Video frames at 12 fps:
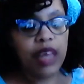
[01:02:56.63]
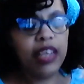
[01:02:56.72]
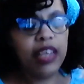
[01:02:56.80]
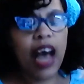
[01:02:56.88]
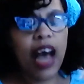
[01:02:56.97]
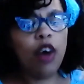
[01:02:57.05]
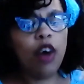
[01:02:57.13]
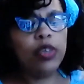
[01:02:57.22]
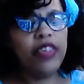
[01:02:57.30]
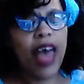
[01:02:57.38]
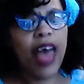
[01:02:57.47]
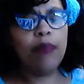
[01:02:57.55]
Not only
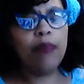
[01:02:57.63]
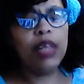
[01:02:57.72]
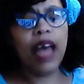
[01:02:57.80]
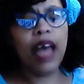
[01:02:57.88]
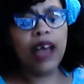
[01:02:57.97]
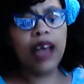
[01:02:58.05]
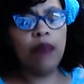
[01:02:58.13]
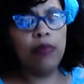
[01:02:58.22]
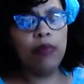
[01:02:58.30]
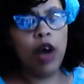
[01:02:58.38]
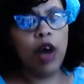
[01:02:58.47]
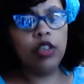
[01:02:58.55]
that, but like I'm
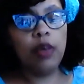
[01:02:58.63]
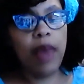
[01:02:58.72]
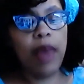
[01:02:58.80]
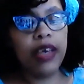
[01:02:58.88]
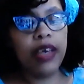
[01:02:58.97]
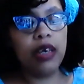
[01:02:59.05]
also making